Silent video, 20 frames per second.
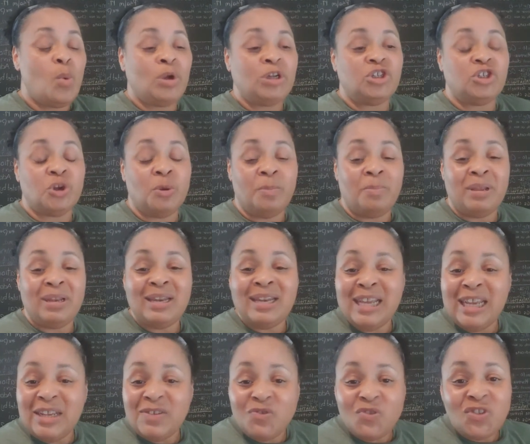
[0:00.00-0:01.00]
what your
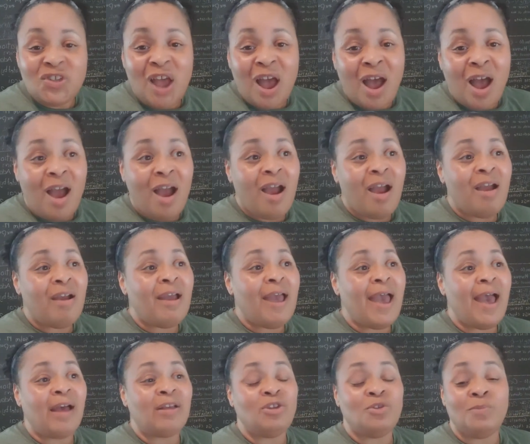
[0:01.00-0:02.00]
beliefs are,
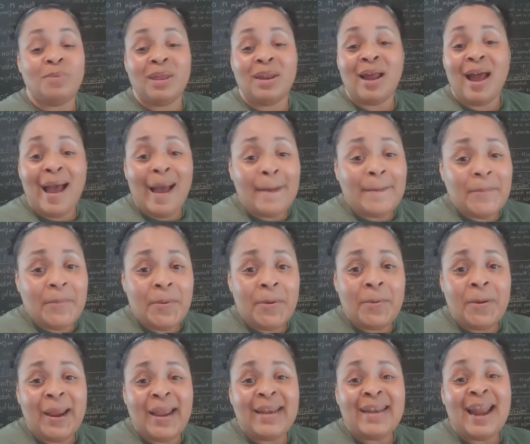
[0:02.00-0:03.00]
how you've been
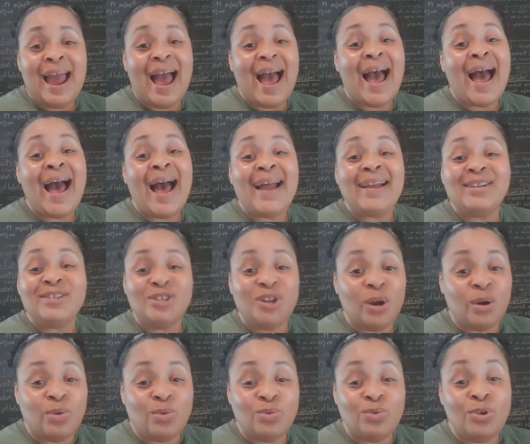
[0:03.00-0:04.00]
operating. I
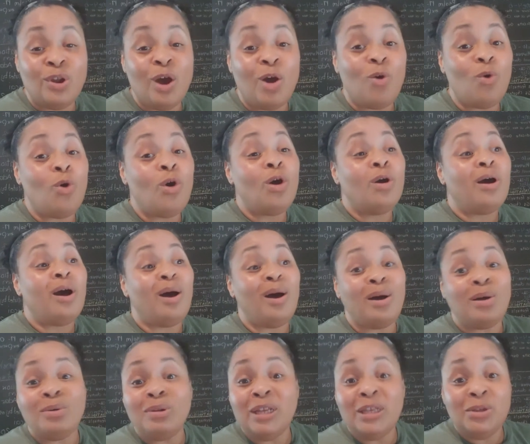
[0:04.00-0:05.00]
don't know
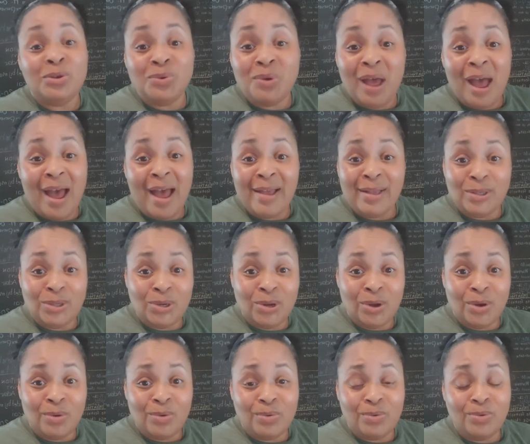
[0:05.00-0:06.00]
only you guys
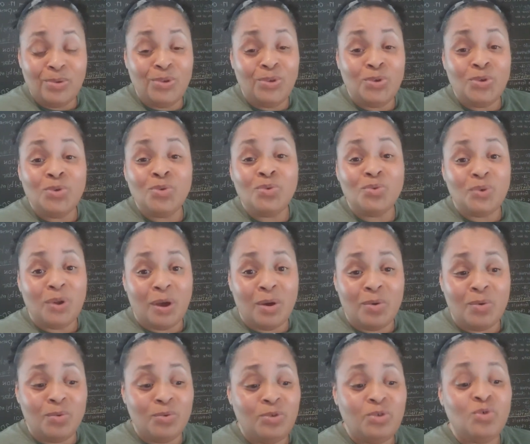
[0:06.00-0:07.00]
know. You
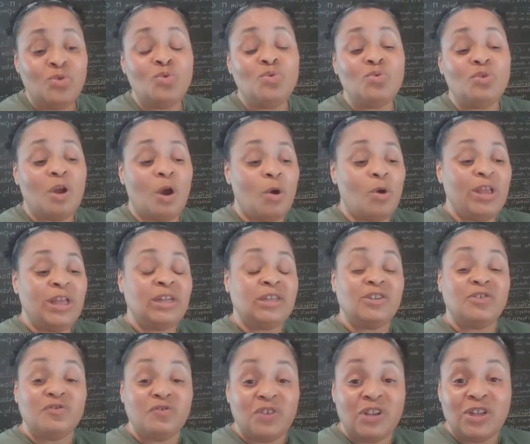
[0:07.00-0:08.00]
know. You know
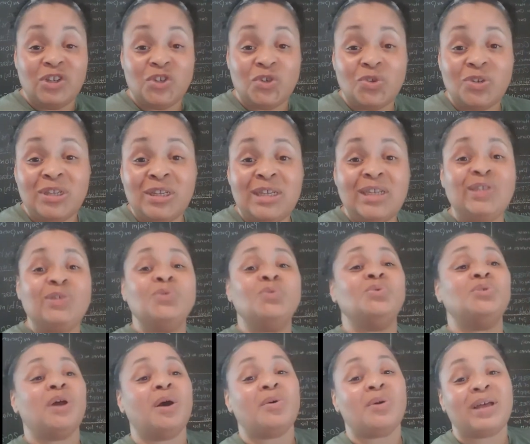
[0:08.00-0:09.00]
individually,
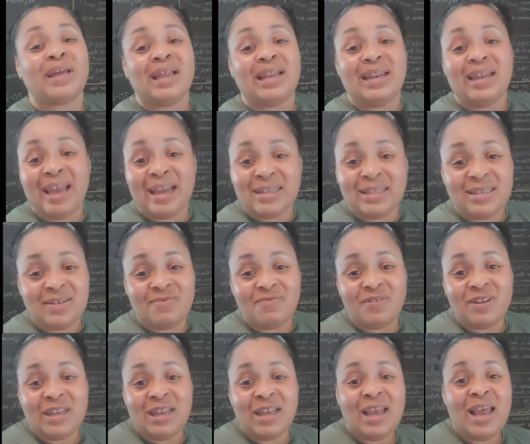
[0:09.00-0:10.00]
you know
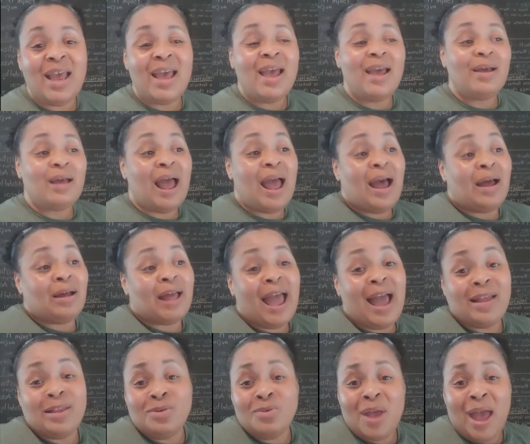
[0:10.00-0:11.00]
collectively how,
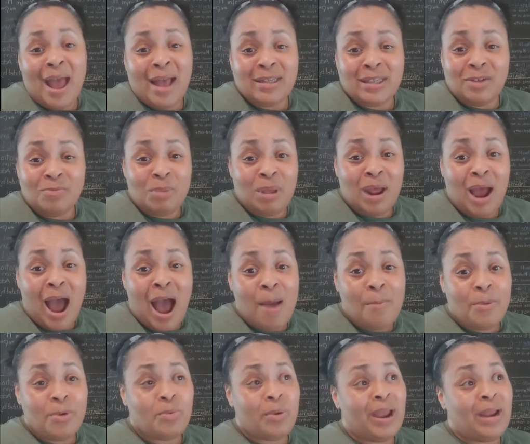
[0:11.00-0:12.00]
how you guys have been
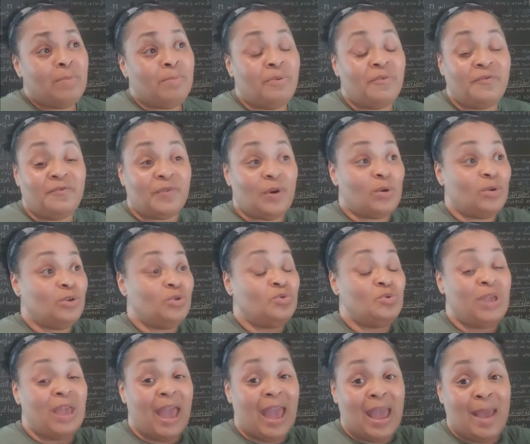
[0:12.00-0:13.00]
operating before
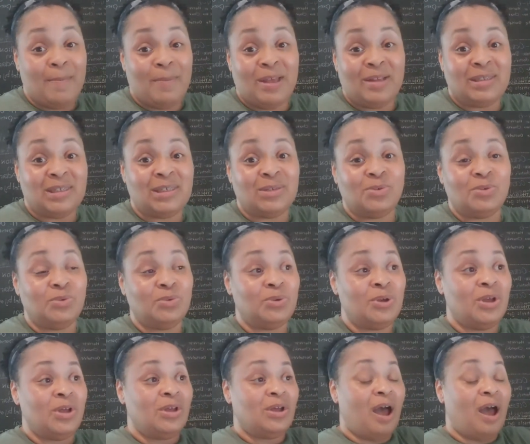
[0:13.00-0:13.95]
you came into